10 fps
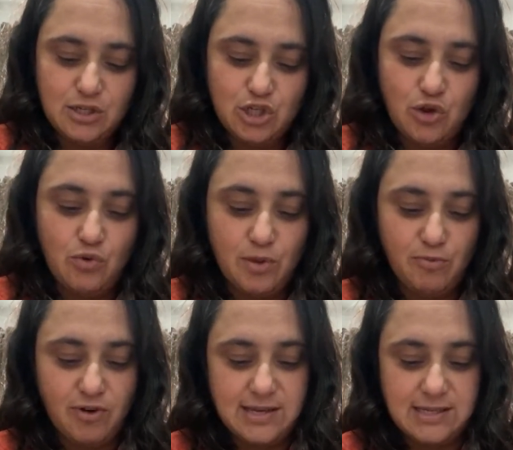to the
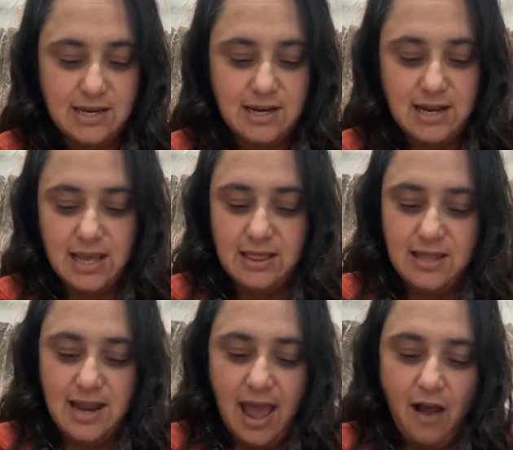present and in
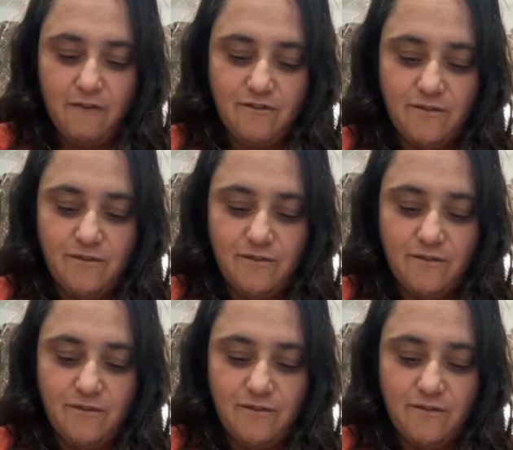the now.